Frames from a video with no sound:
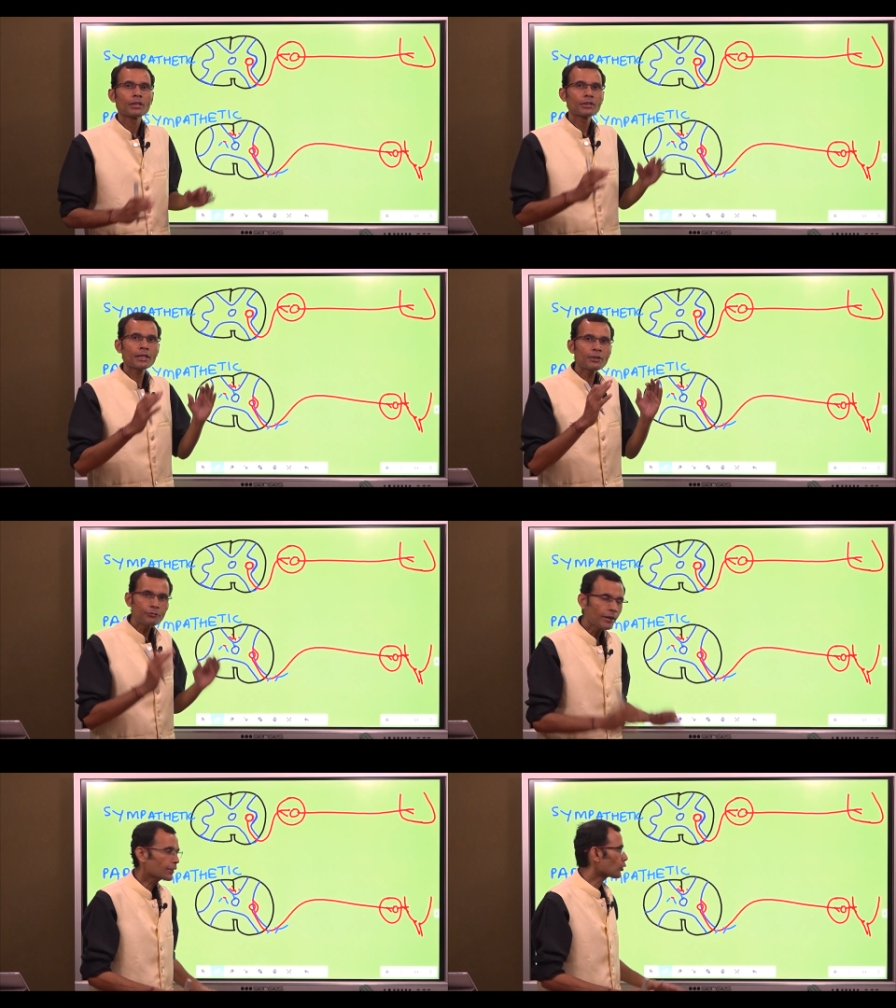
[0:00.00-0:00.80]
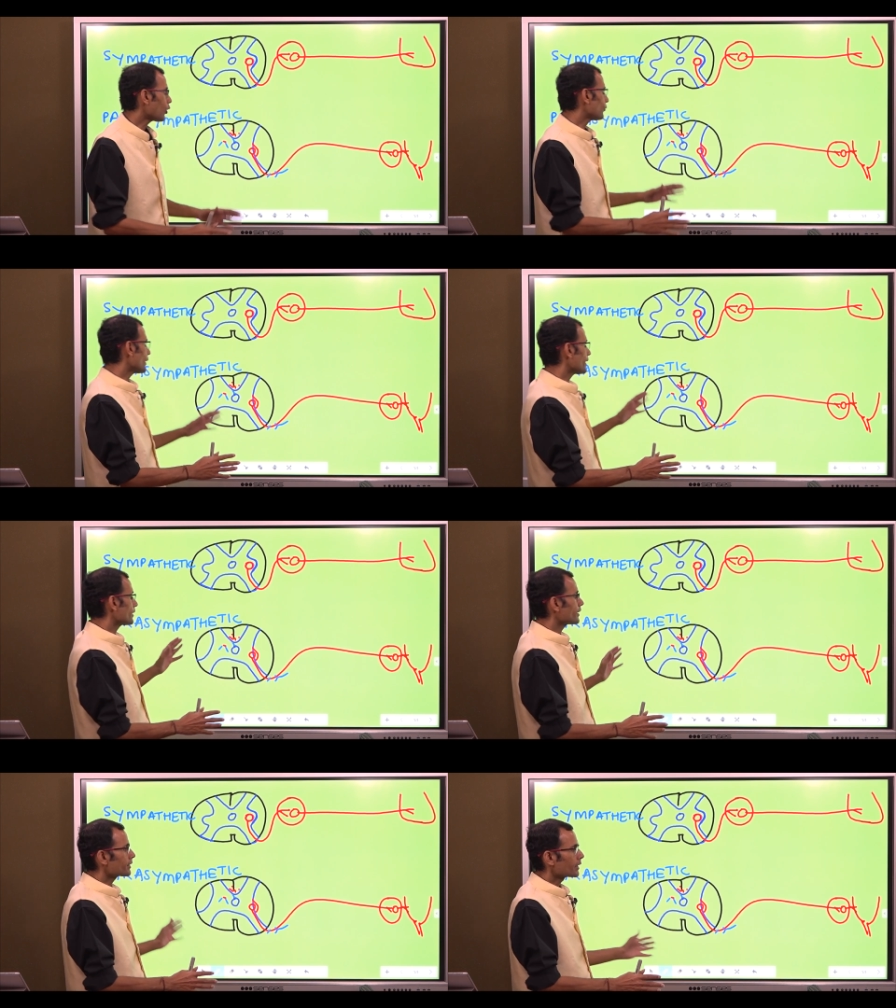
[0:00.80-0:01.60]
The effect of that
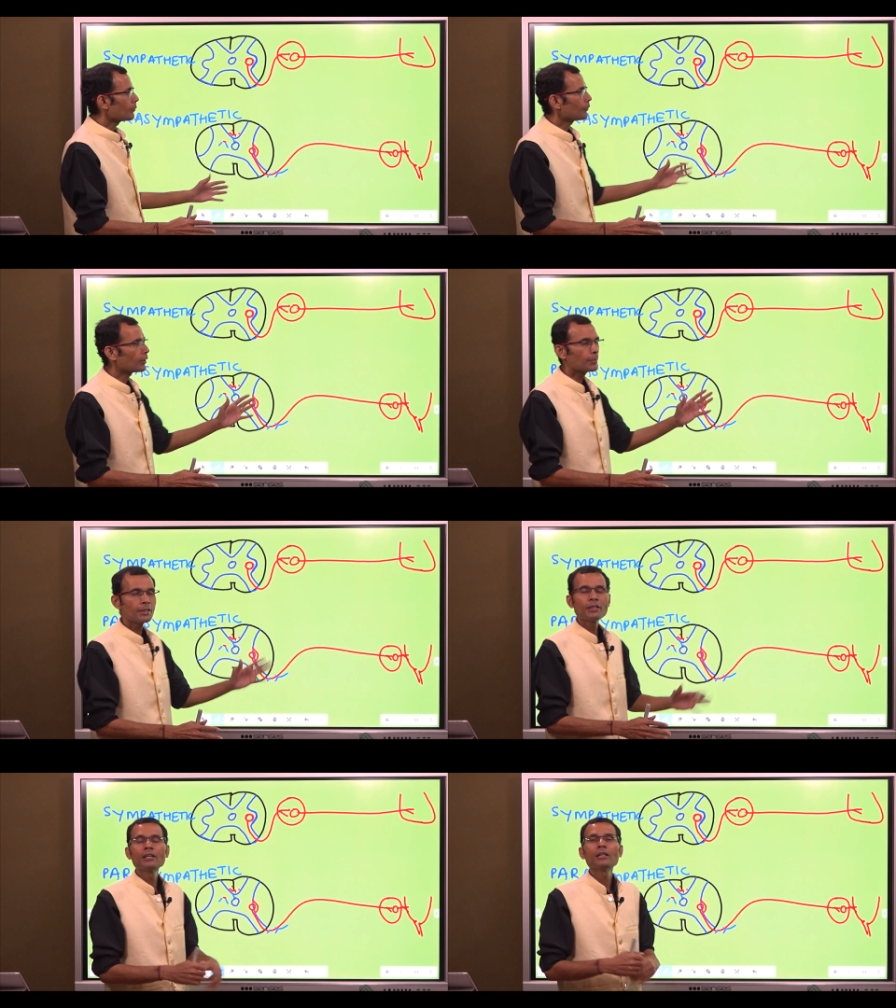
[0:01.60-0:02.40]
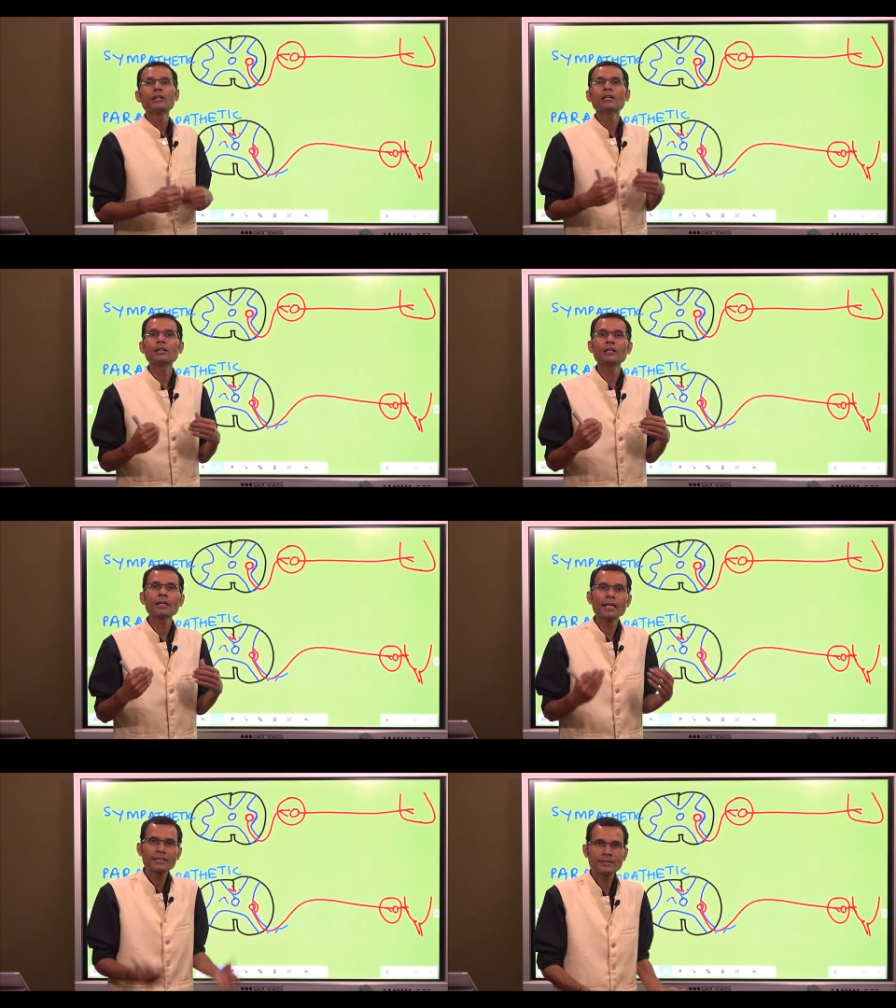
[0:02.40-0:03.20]
system will be uh,
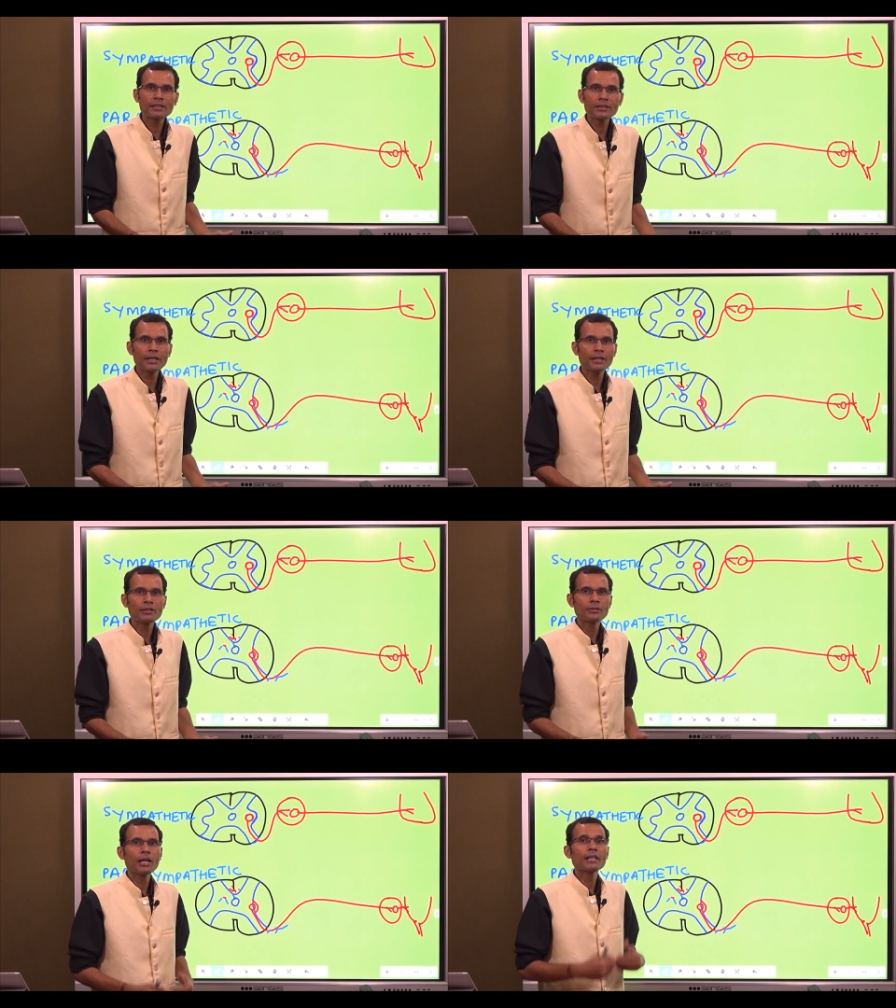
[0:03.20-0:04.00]
exerted,